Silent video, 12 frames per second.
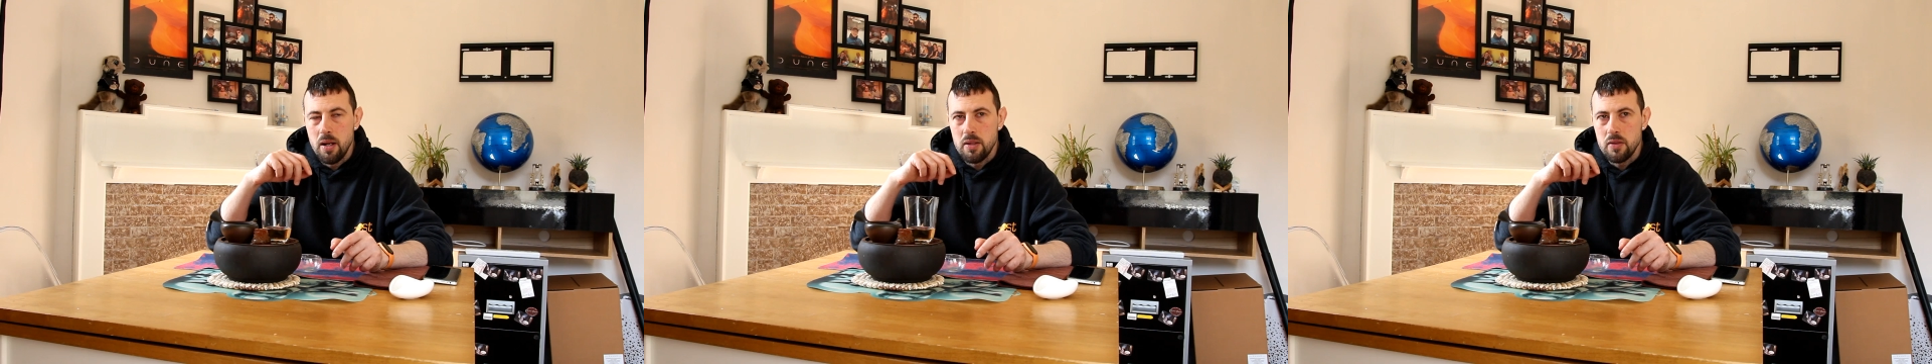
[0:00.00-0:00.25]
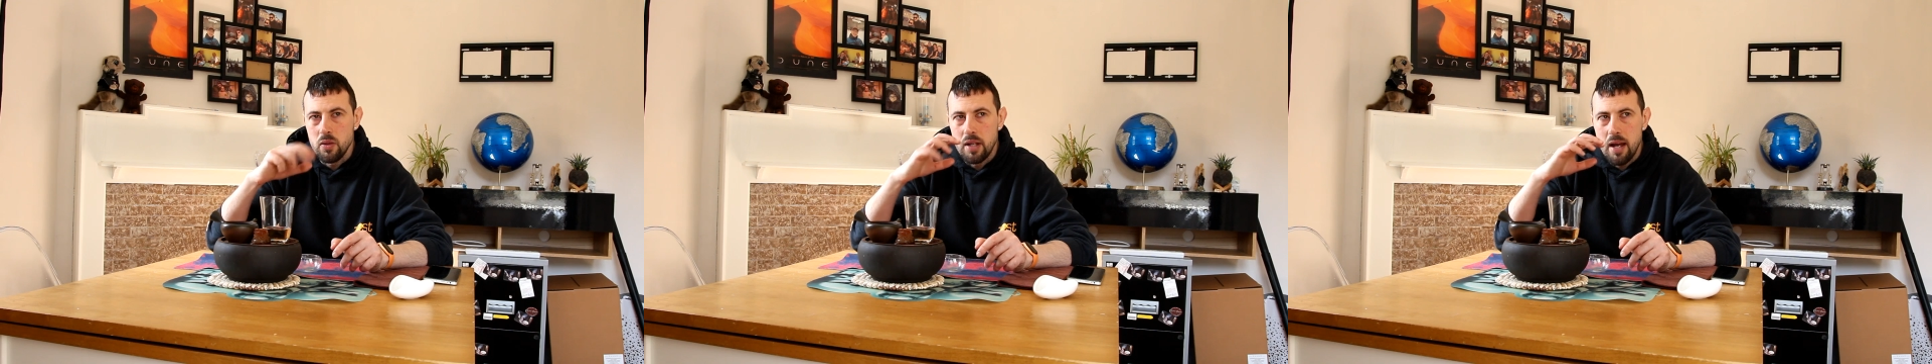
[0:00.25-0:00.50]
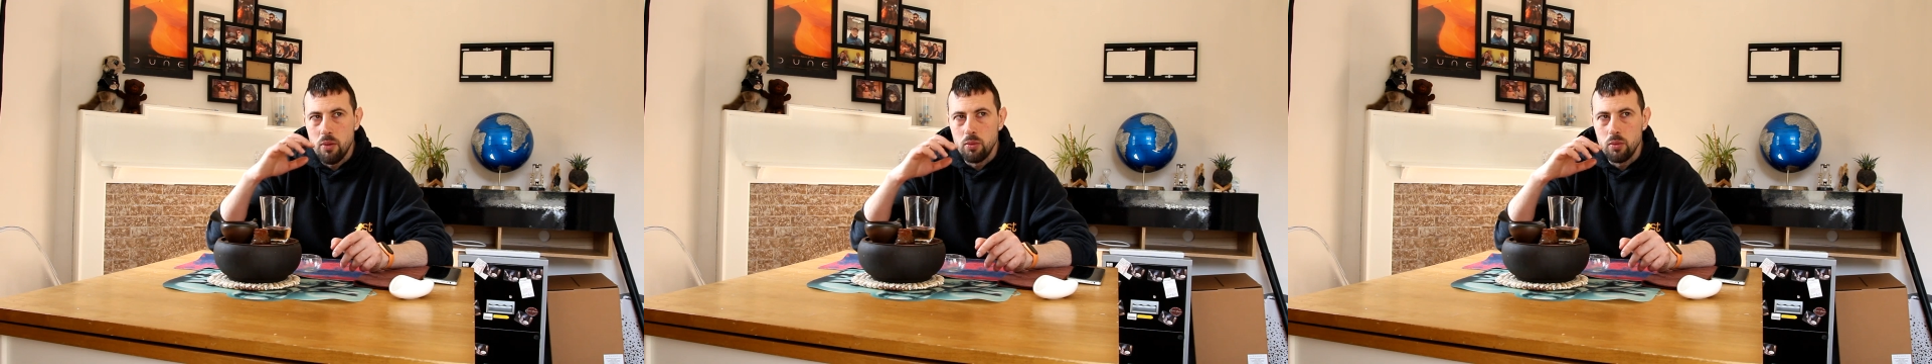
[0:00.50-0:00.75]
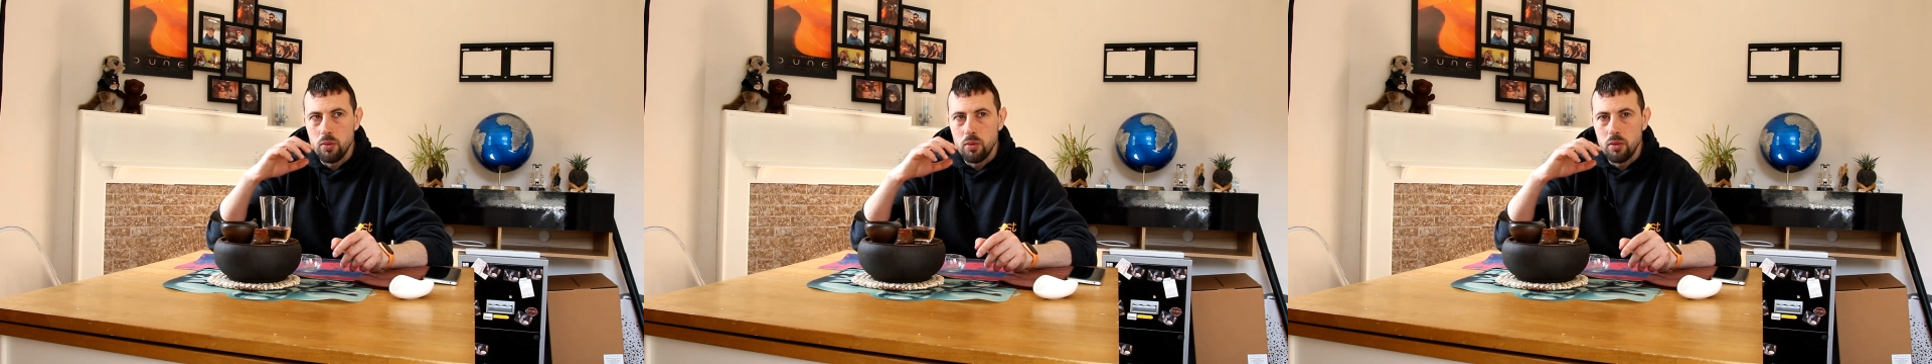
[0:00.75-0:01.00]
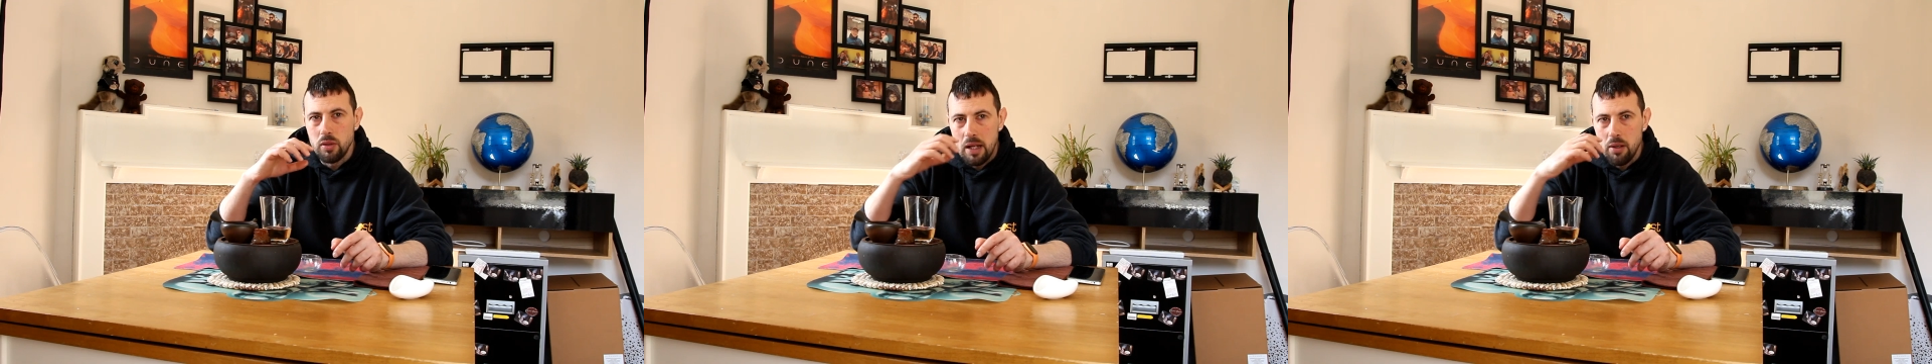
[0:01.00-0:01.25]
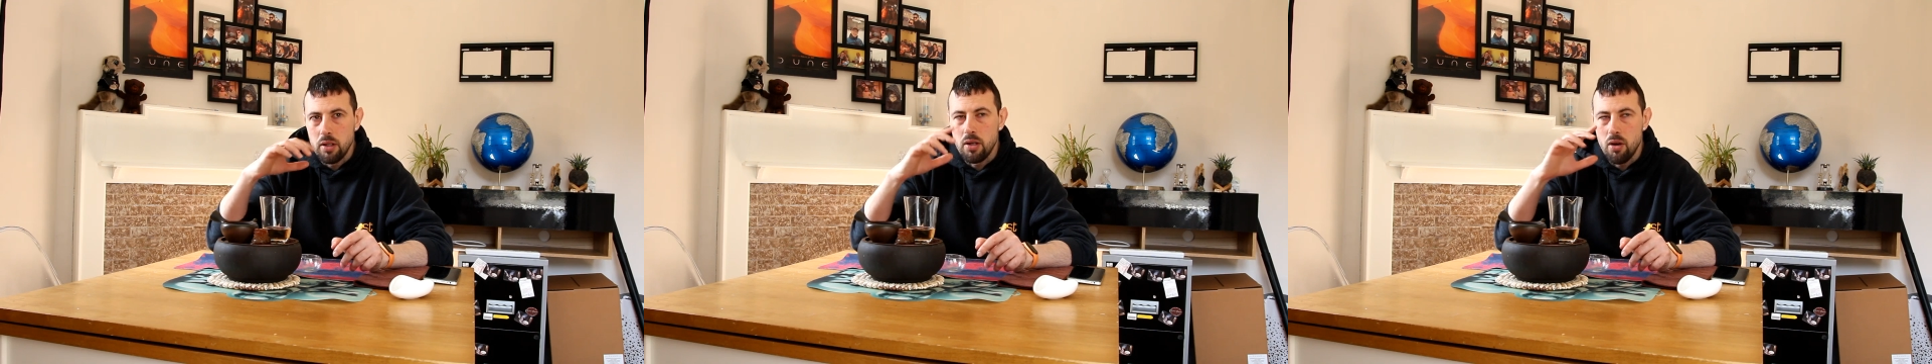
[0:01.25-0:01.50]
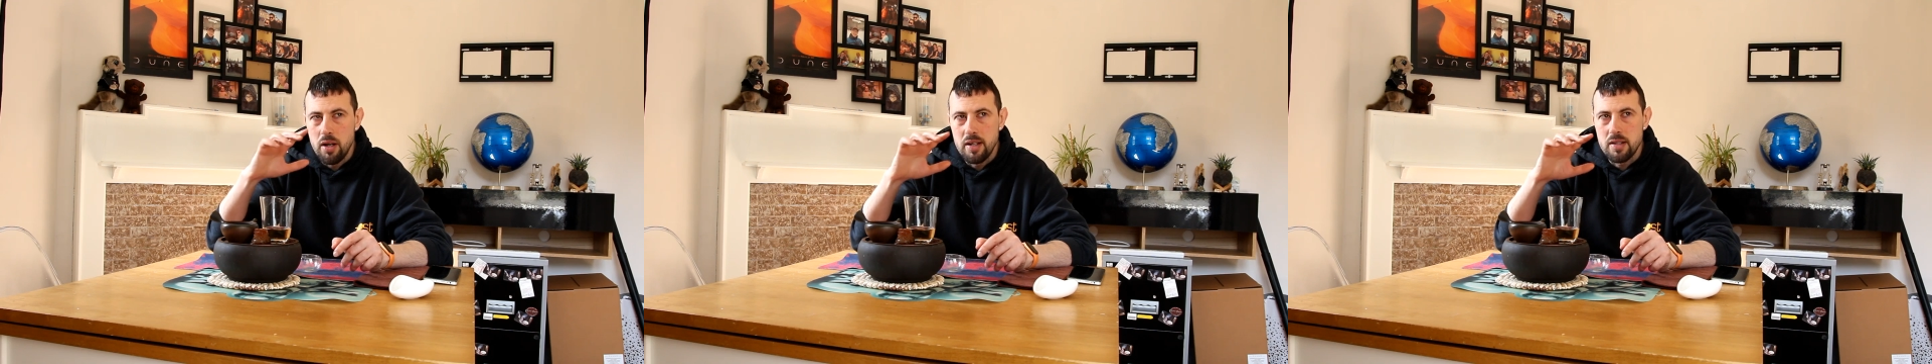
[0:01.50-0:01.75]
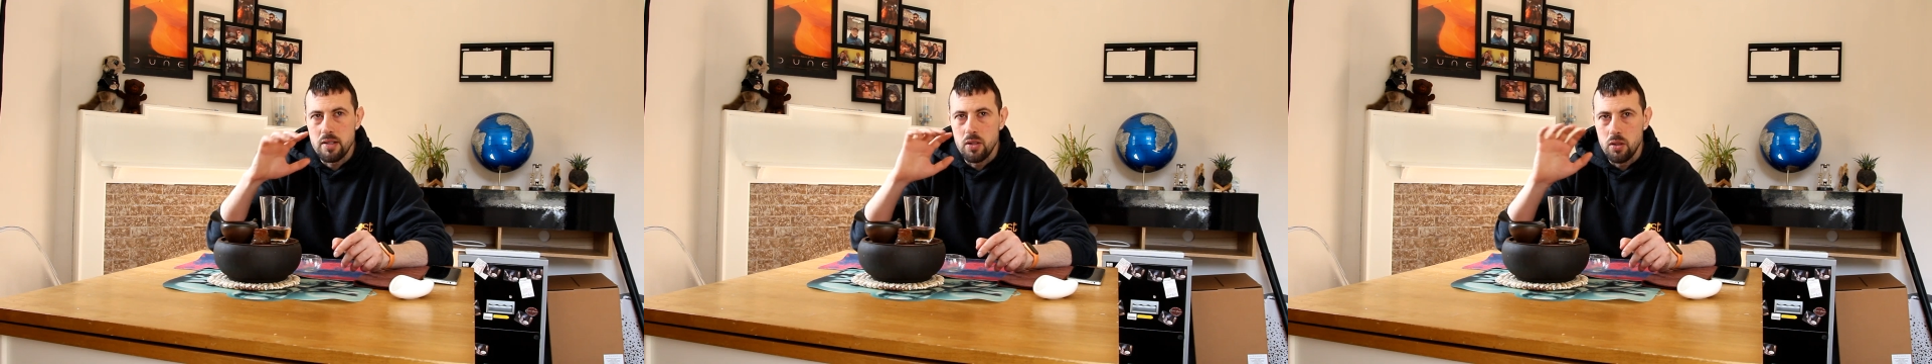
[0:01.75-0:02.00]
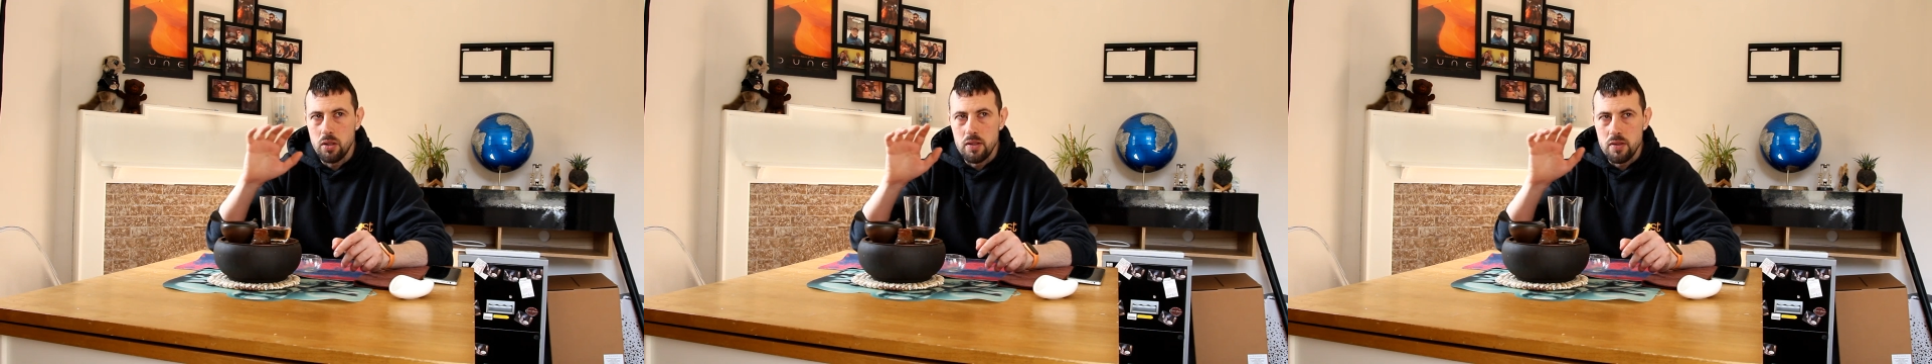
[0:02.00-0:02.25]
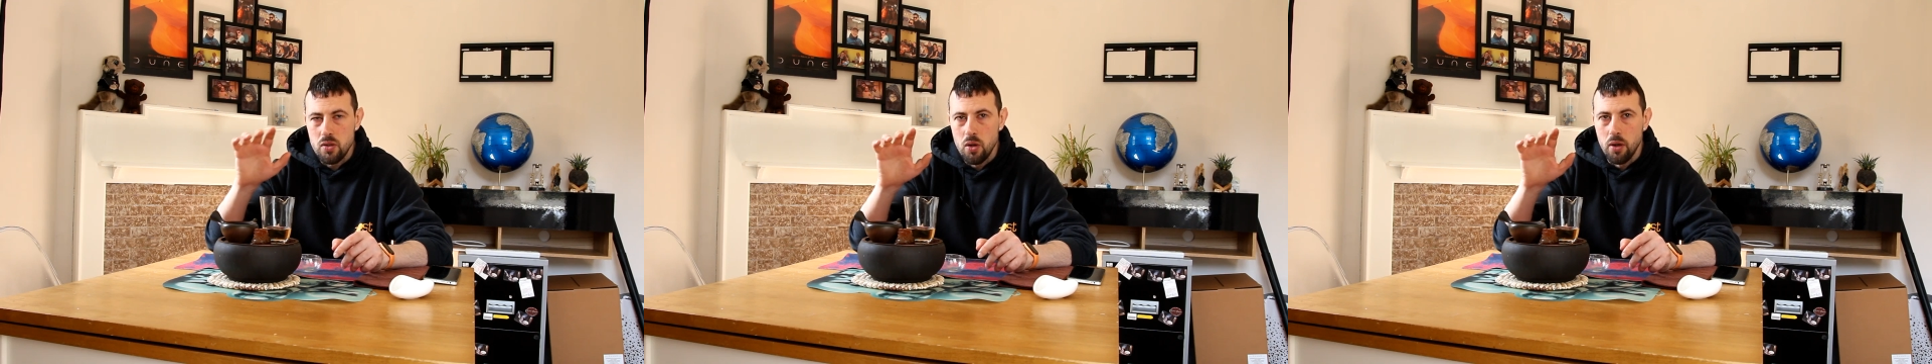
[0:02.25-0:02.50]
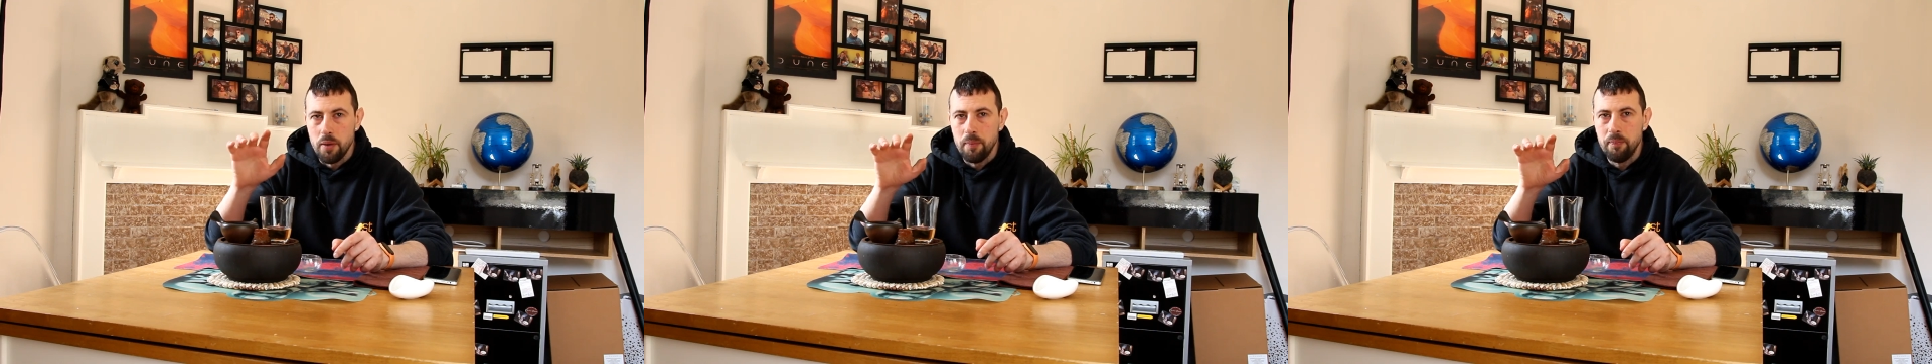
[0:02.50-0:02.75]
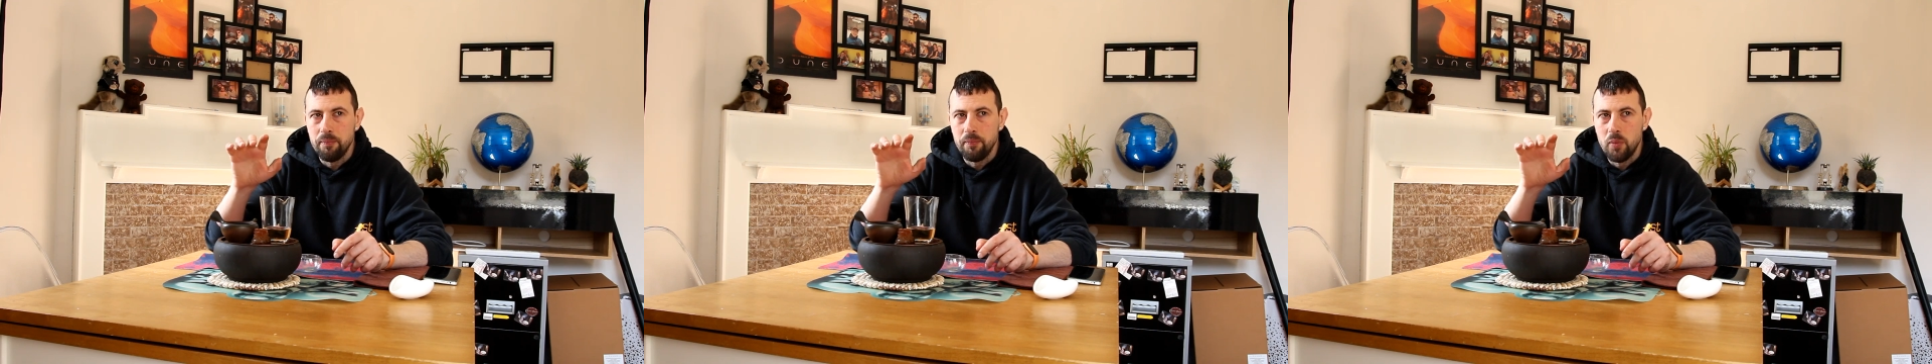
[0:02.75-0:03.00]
So now the dryness is gone.